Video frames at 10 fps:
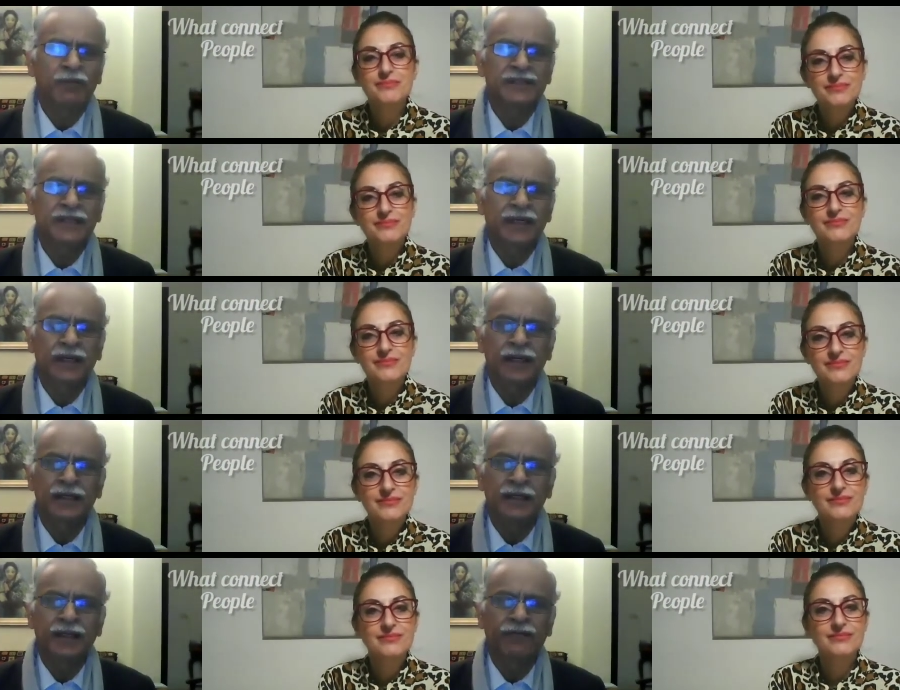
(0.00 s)
Speaker 1: basically I
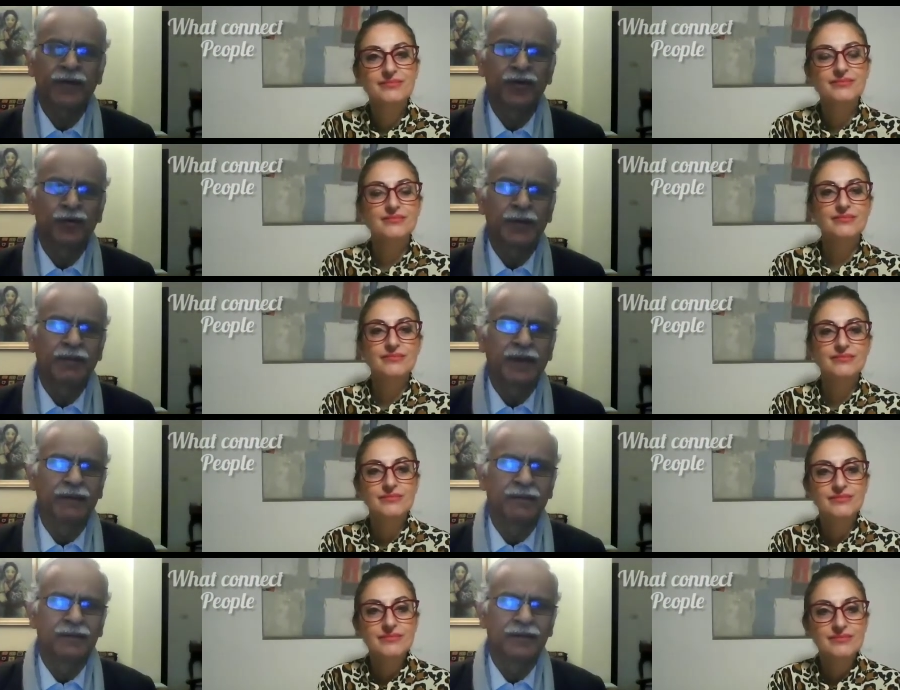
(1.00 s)
think every human being,
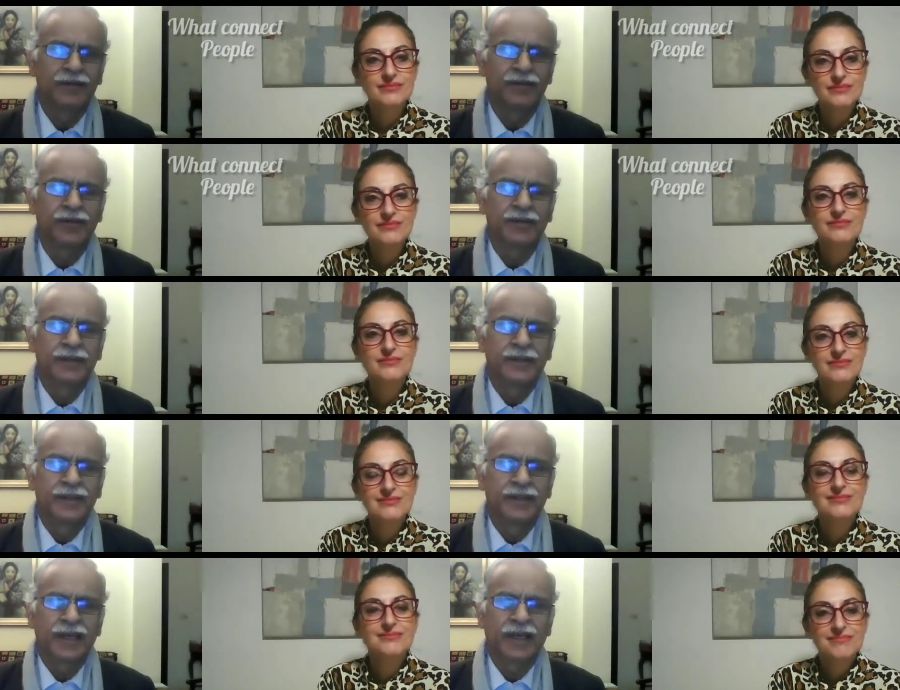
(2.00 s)
you know,
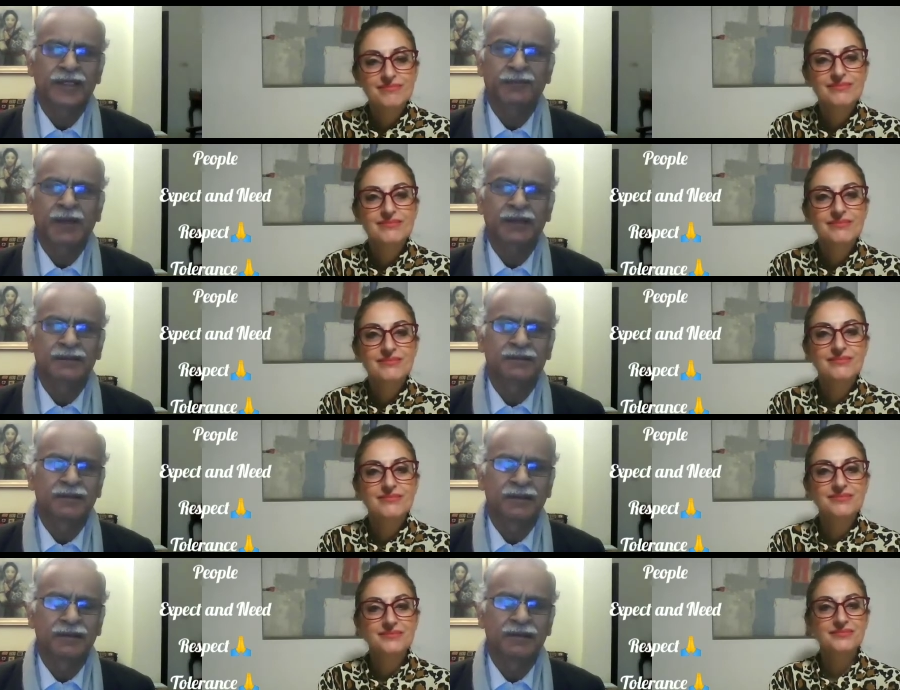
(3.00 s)
expects
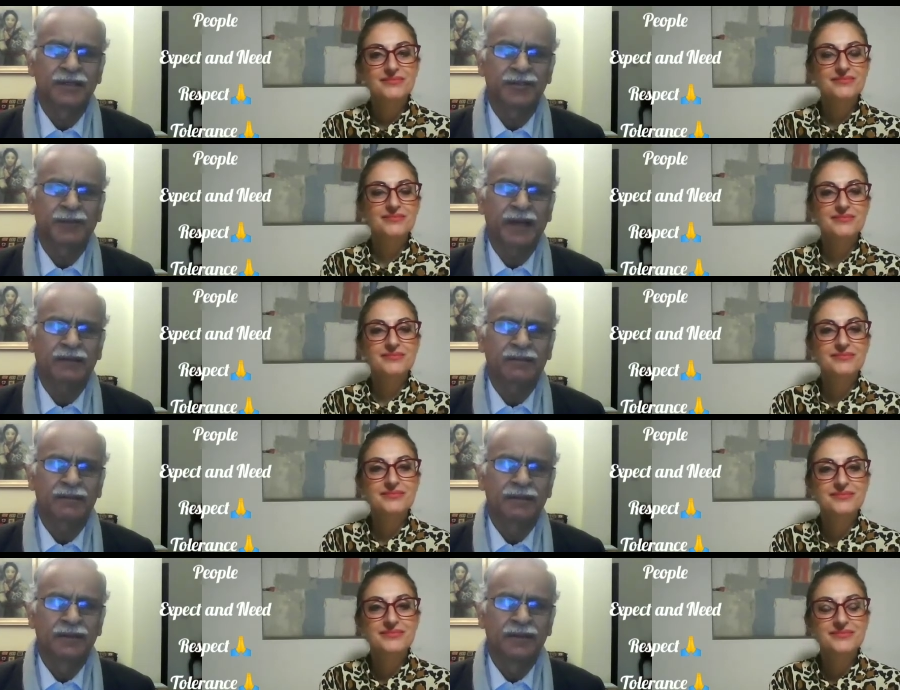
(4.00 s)
respect
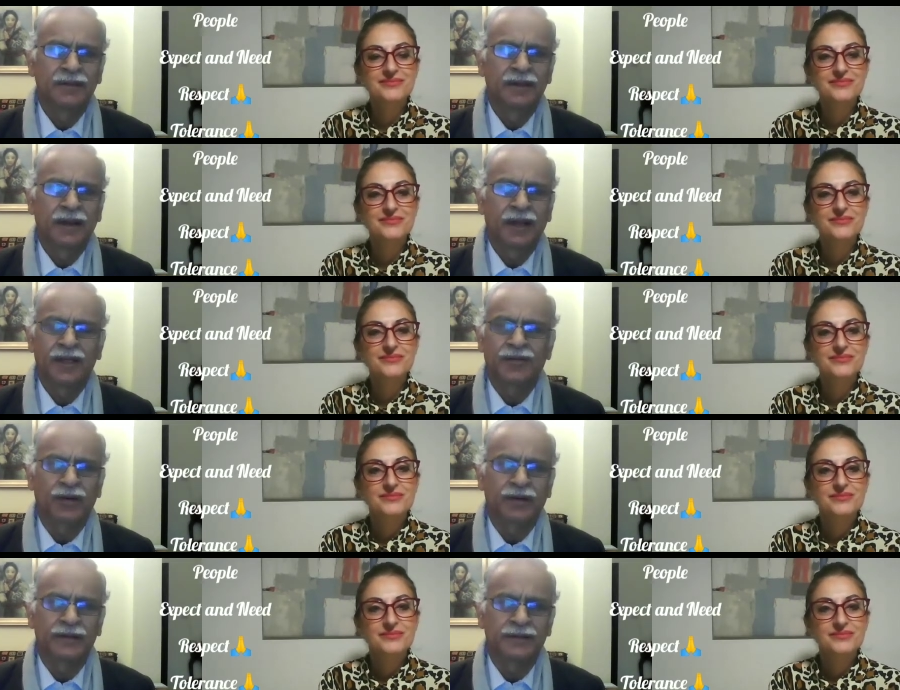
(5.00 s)
and
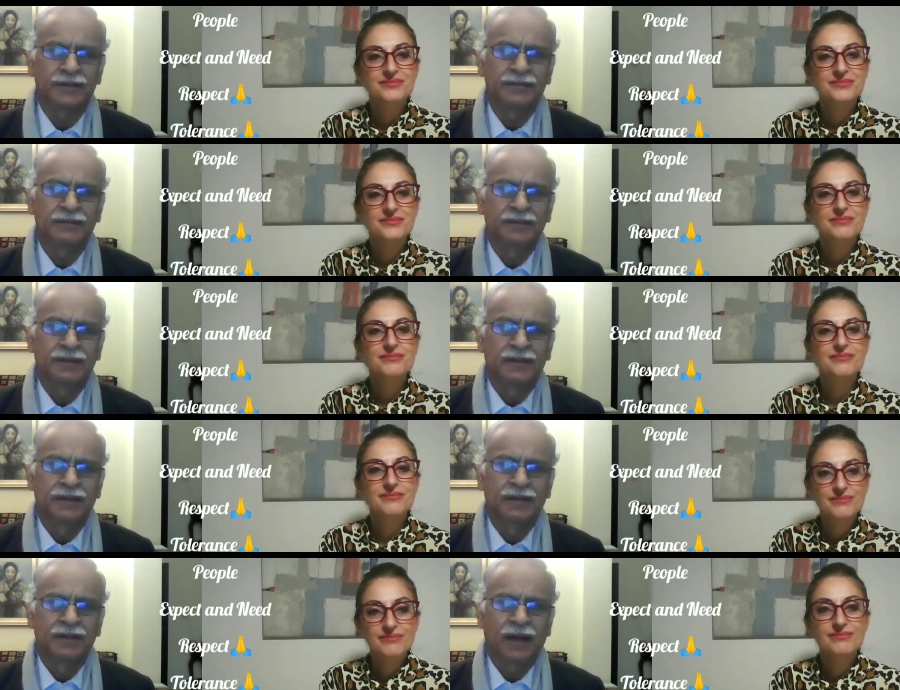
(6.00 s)
tolerance.
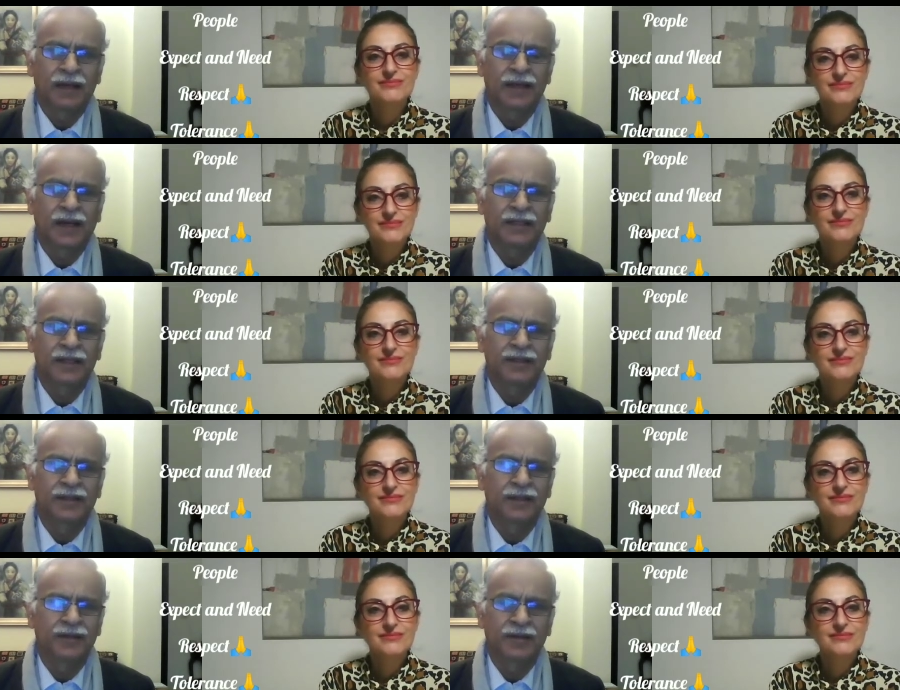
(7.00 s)
And I think
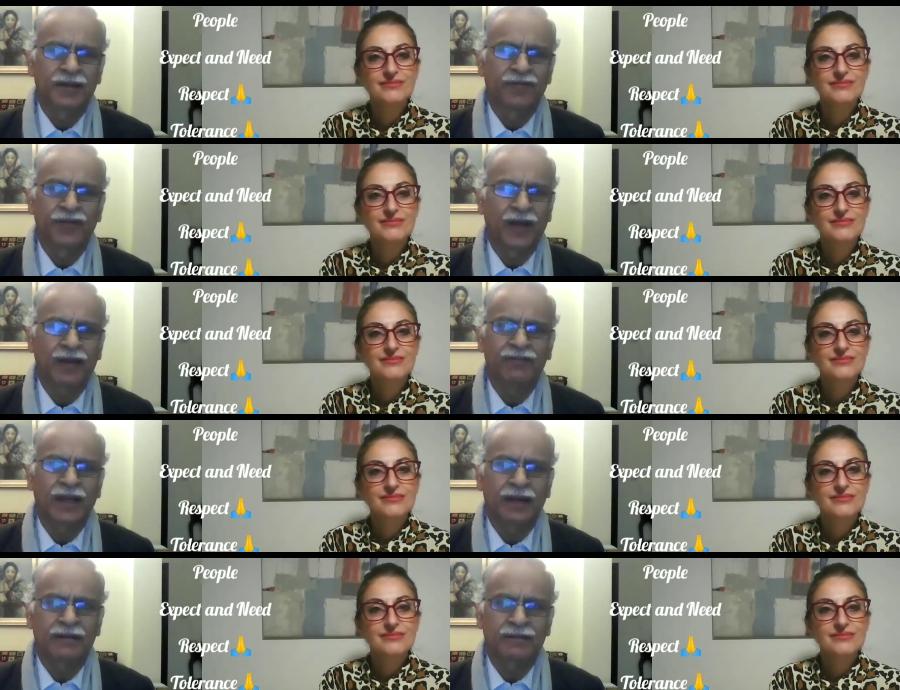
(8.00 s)
uh, if you have
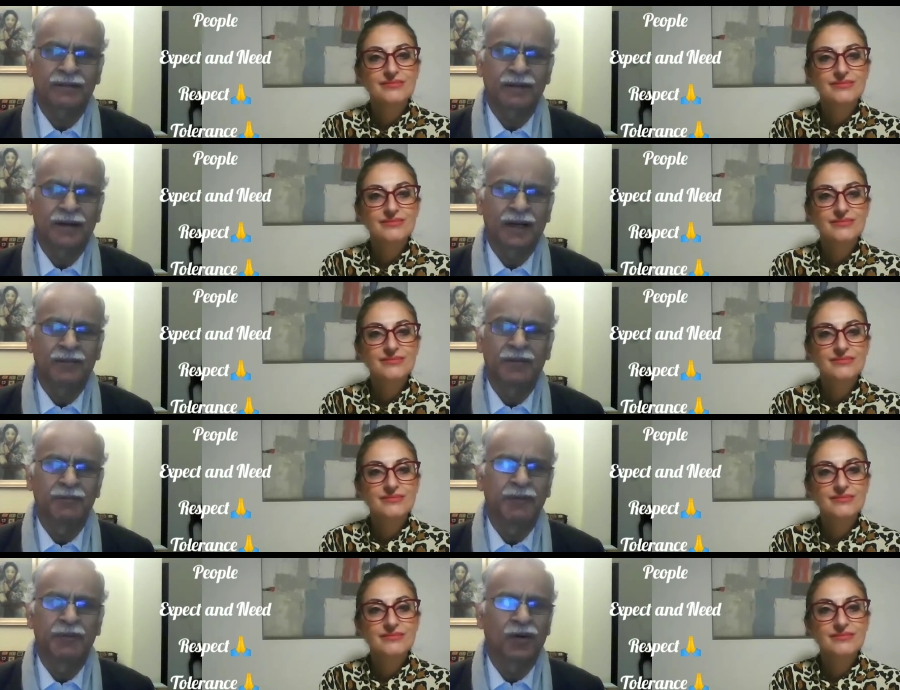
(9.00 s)
that, I mean,
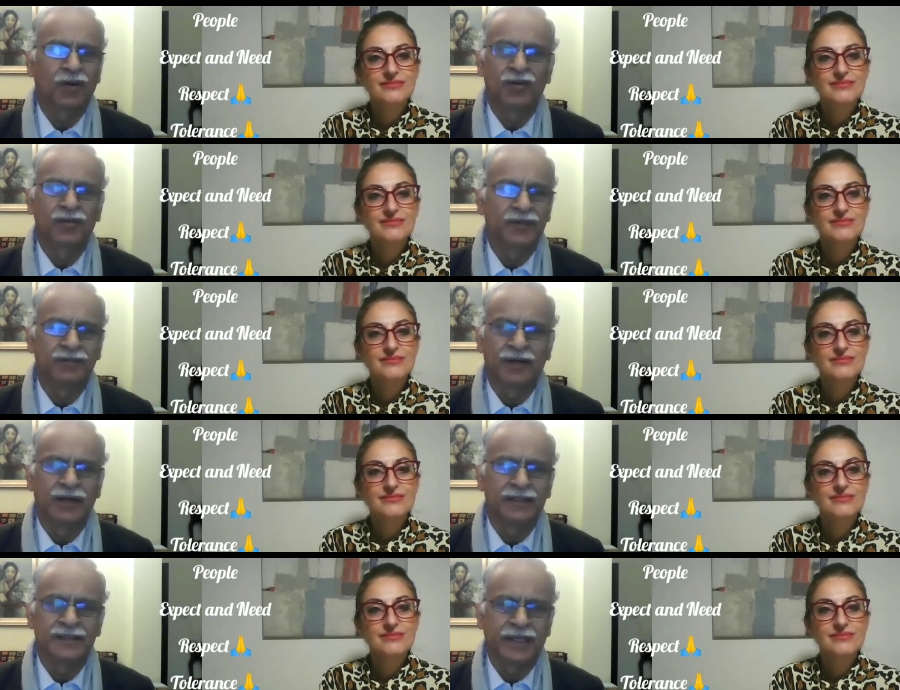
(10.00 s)
people all over the world
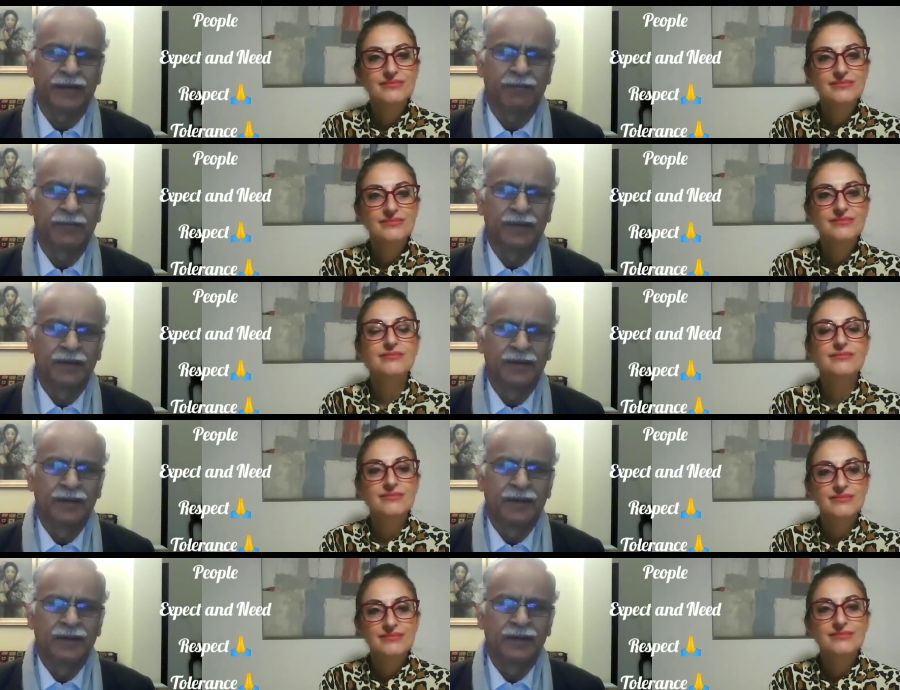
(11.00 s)
are the same.
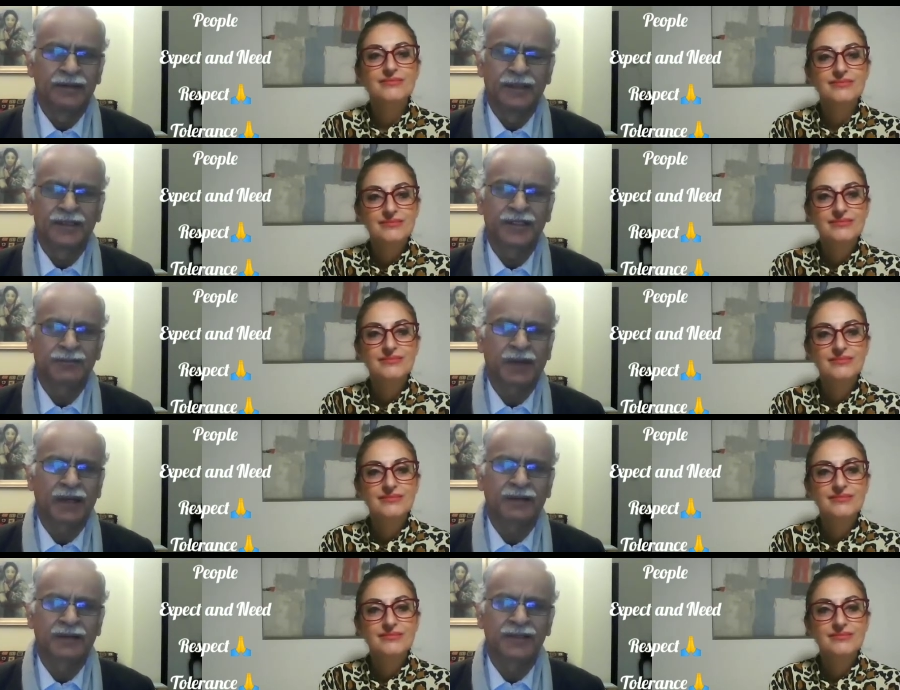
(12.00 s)
There is
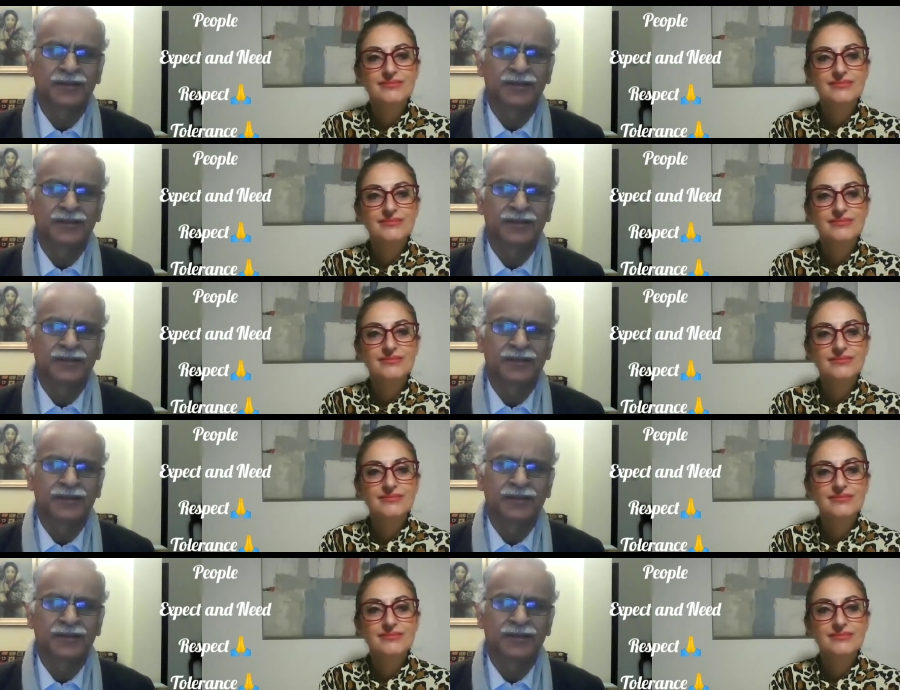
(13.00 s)
respect, there is